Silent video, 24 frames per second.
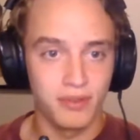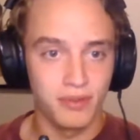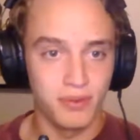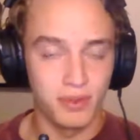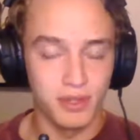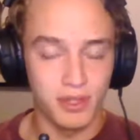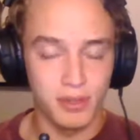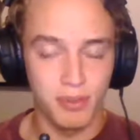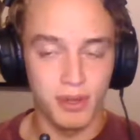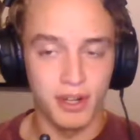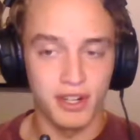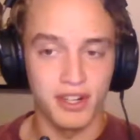
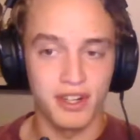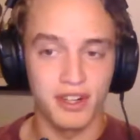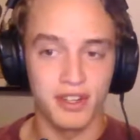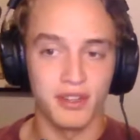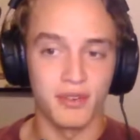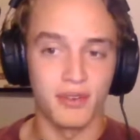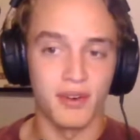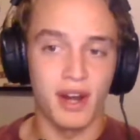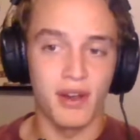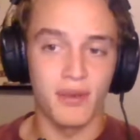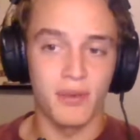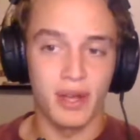responded in
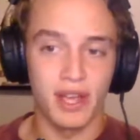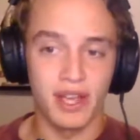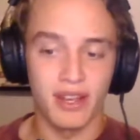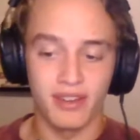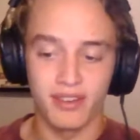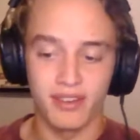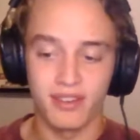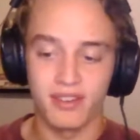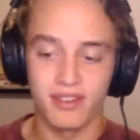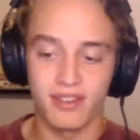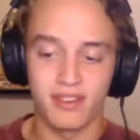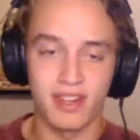the right way.
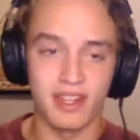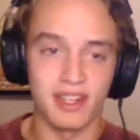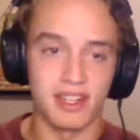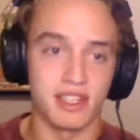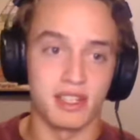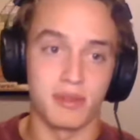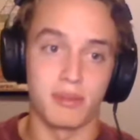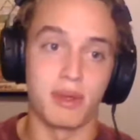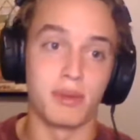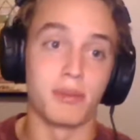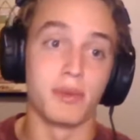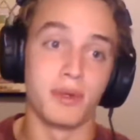At
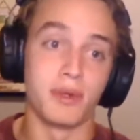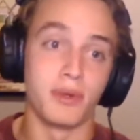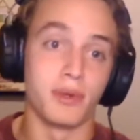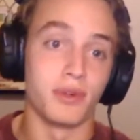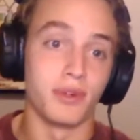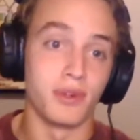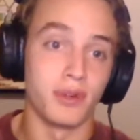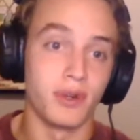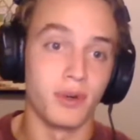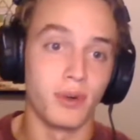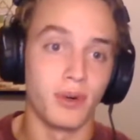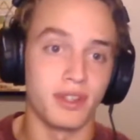least the people
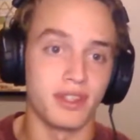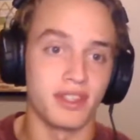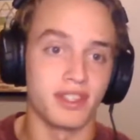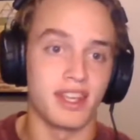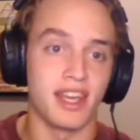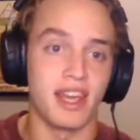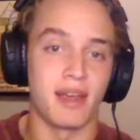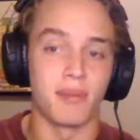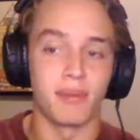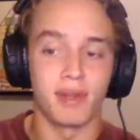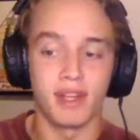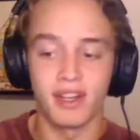who were at the
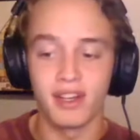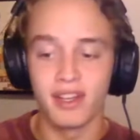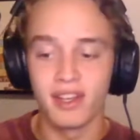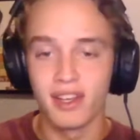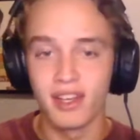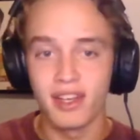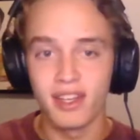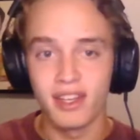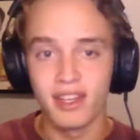game did.